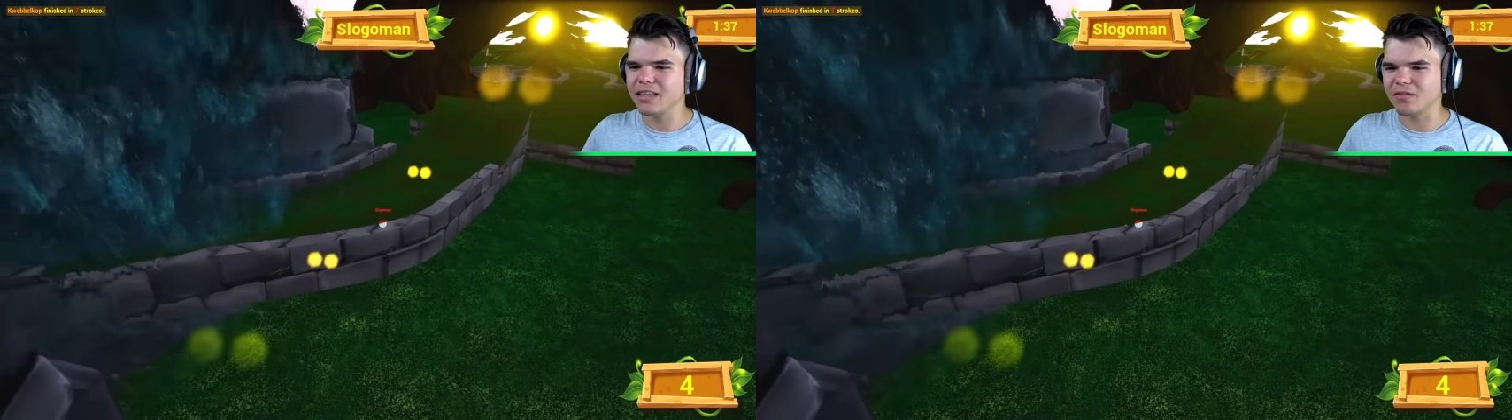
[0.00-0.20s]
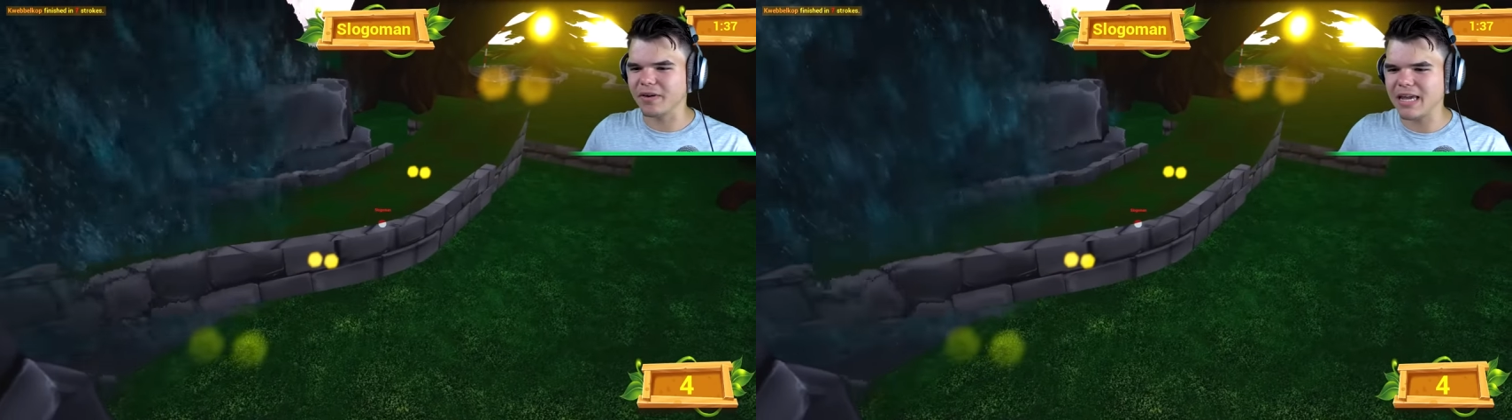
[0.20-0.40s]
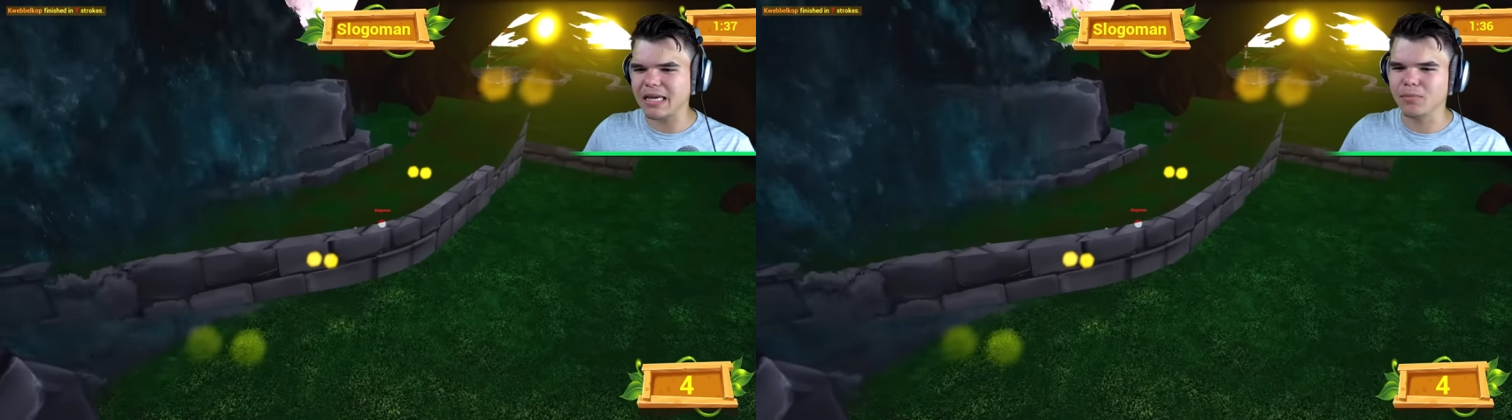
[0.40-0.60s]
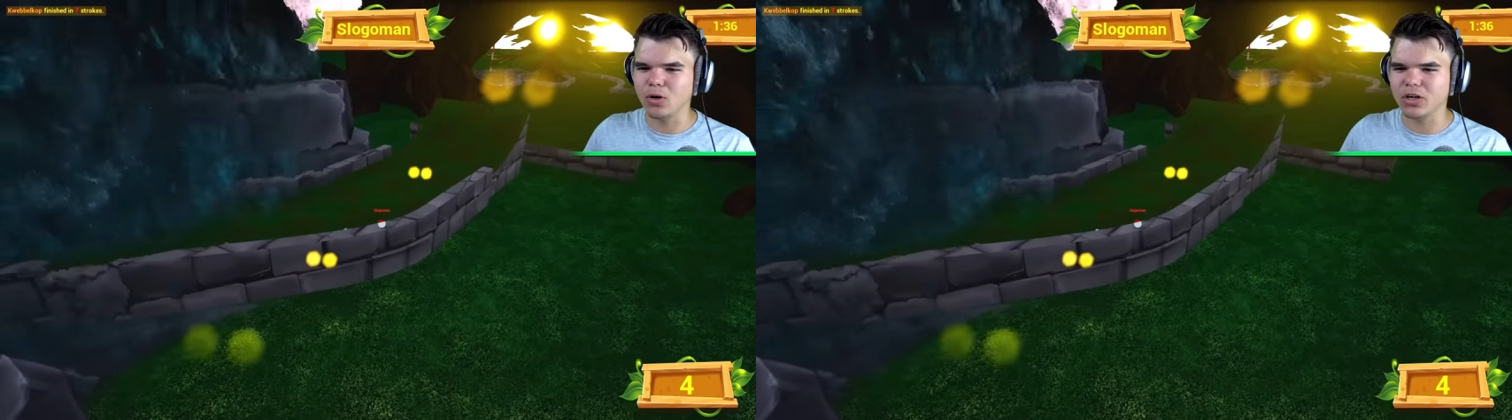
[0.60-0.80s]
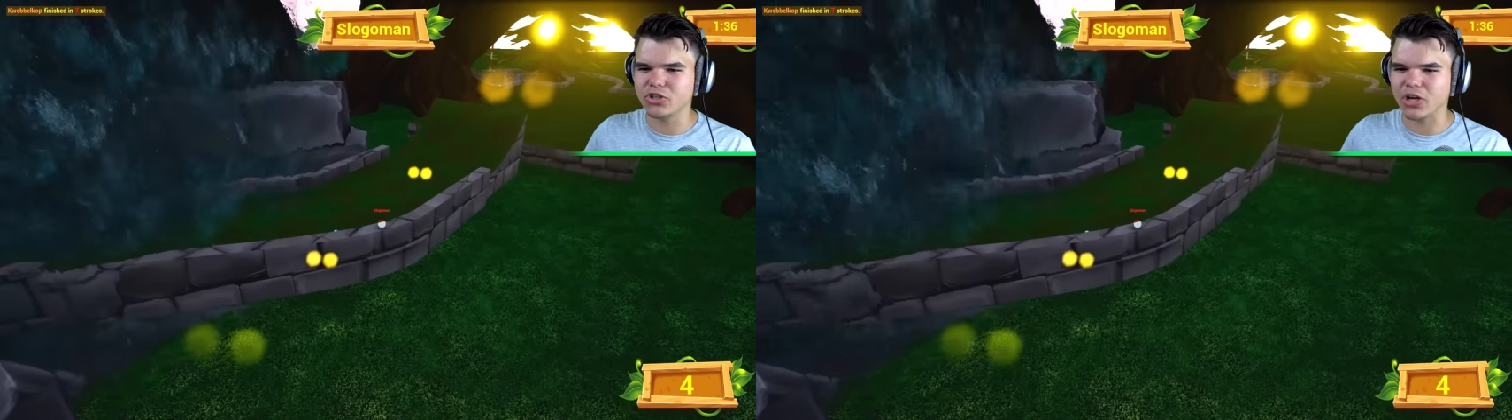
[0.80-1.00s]
Three
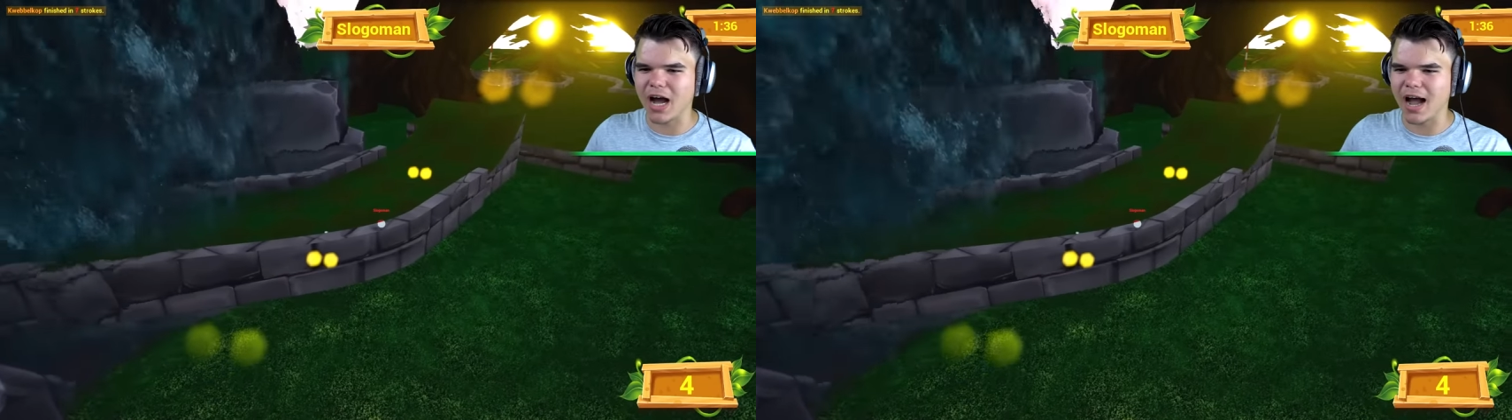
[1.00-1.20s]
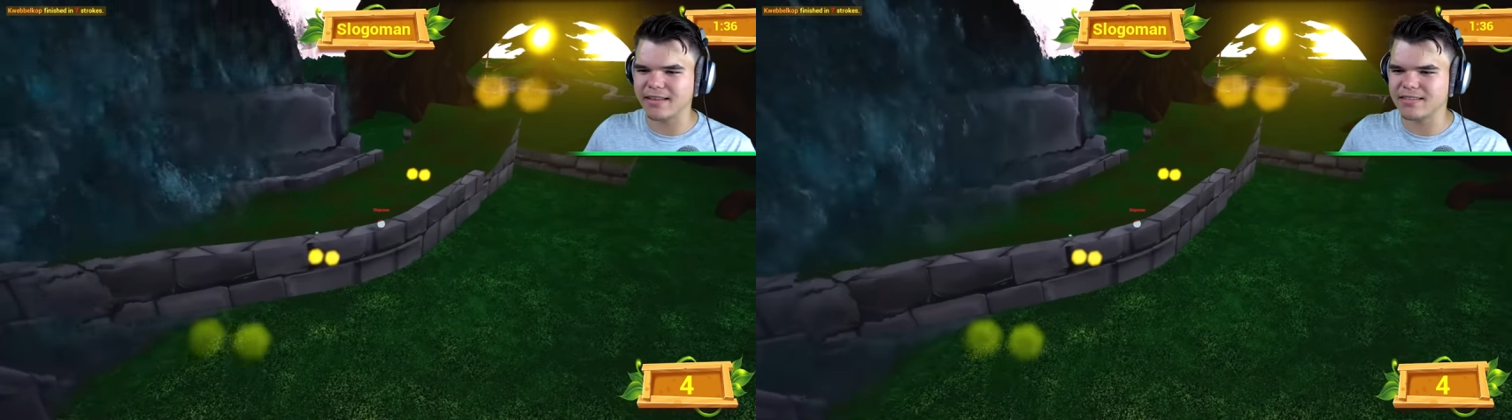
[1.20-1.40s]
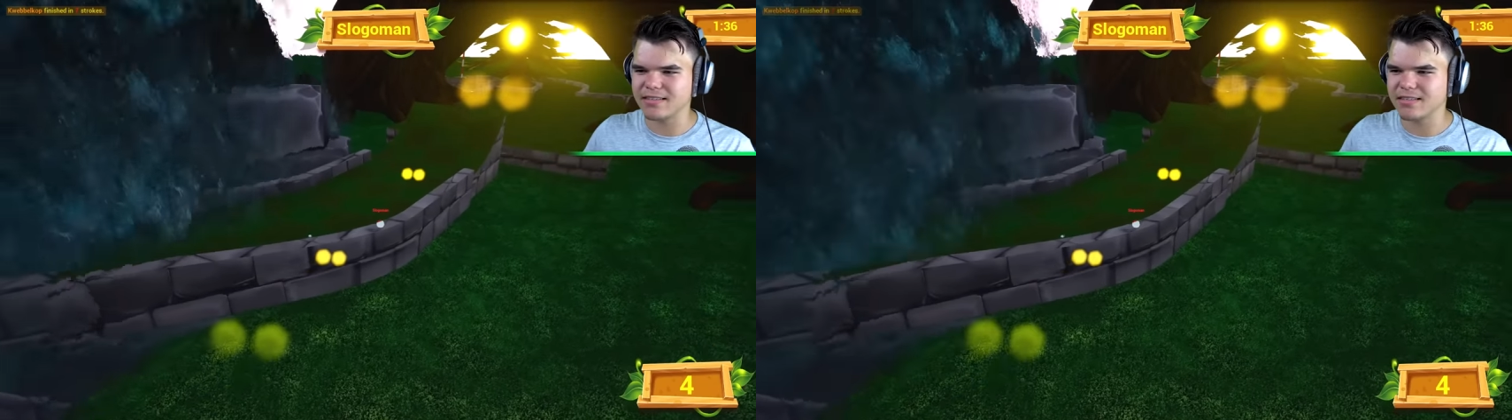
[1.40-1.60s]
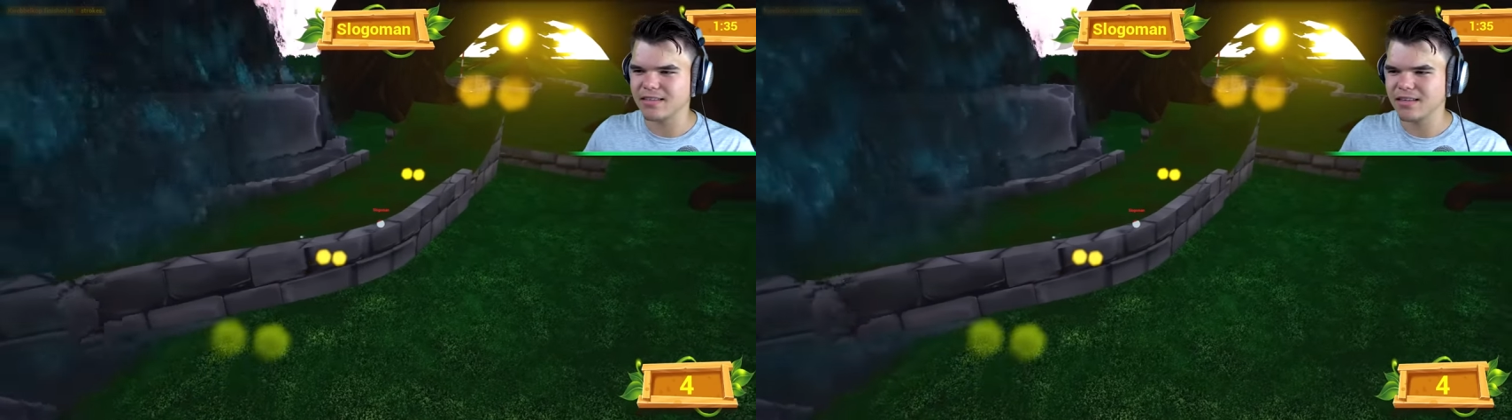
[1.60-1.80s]
more shots.